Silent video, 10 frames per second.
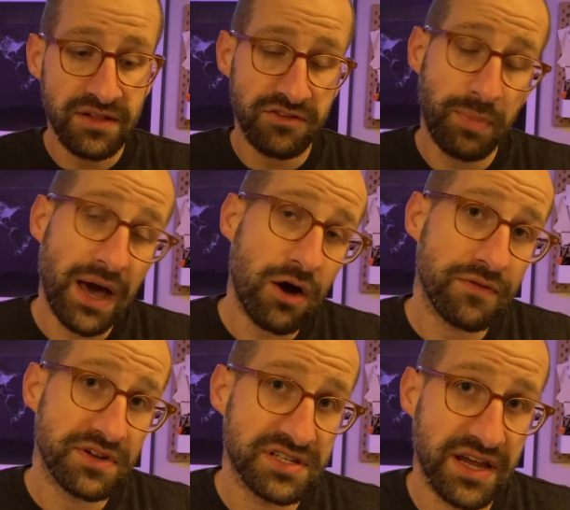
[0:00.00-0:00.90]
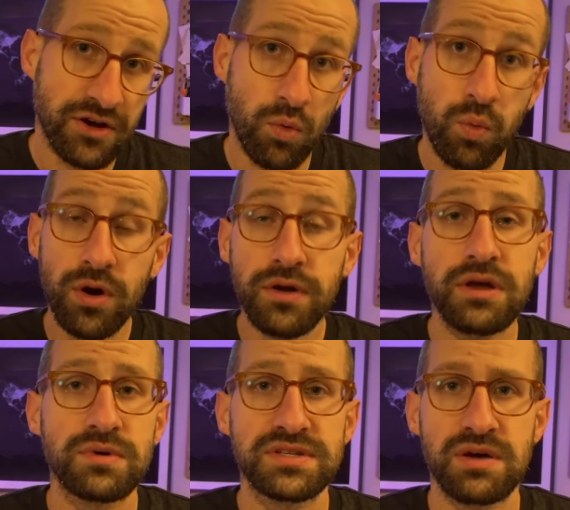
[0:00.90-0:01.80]
It's the power of a designer
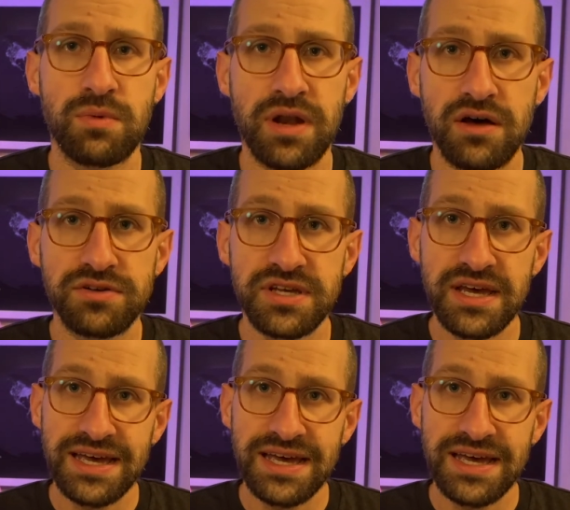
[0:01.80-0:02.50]
working with someone else